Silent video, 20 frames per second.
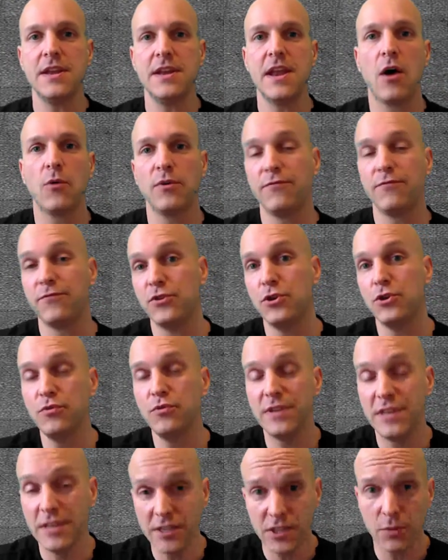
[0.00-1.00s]
Now, if
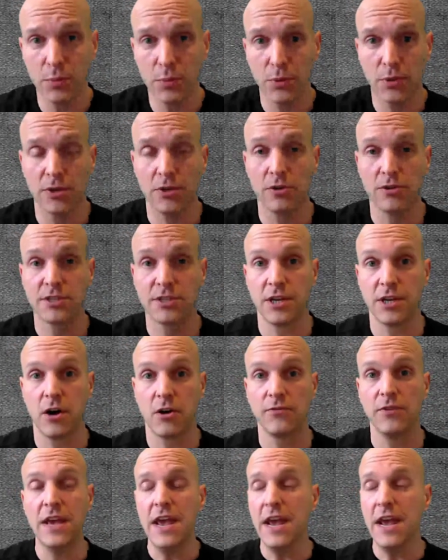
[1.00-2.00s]
you discipline
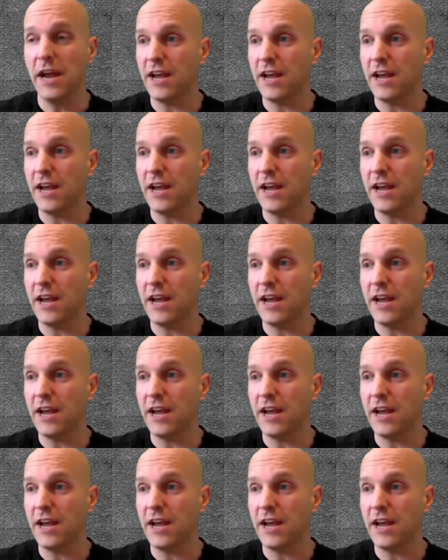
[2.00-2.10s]
yourself